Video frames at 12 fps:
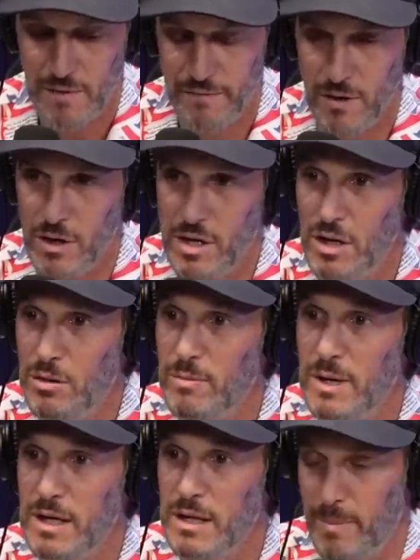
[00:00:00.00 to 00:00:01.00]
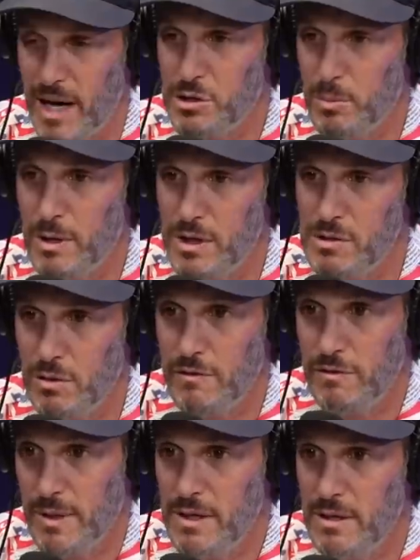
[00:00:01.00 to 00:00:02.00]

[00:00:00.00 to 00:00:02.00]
Ver- you know, my, the Bachelor Party story for me?